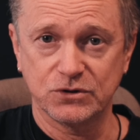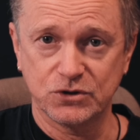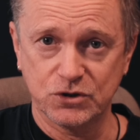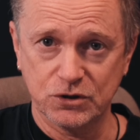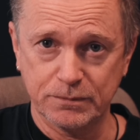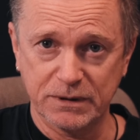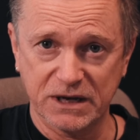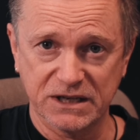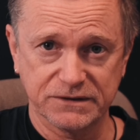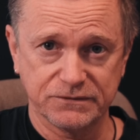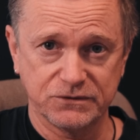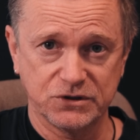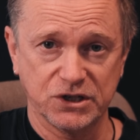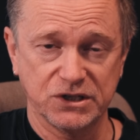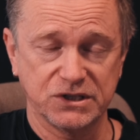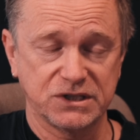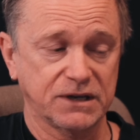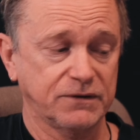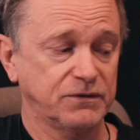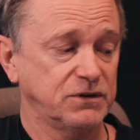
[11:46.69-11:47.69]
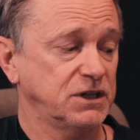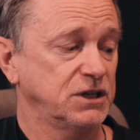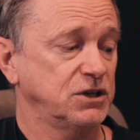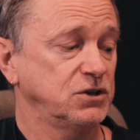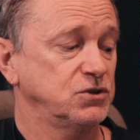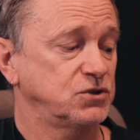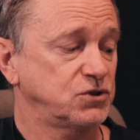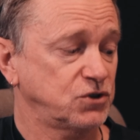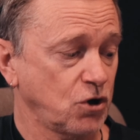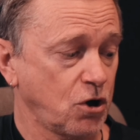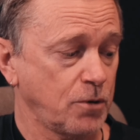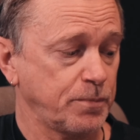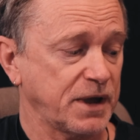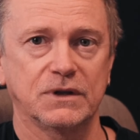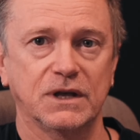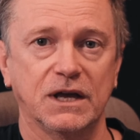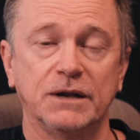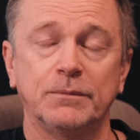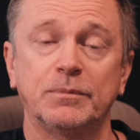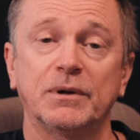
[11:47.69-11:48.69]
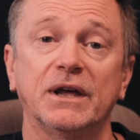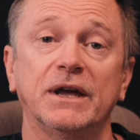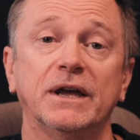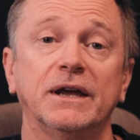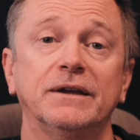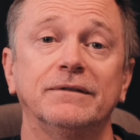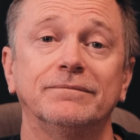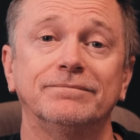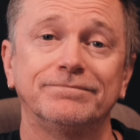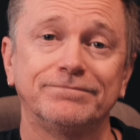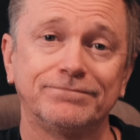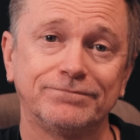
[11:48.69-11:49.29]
two bars of G7, then you stop and play.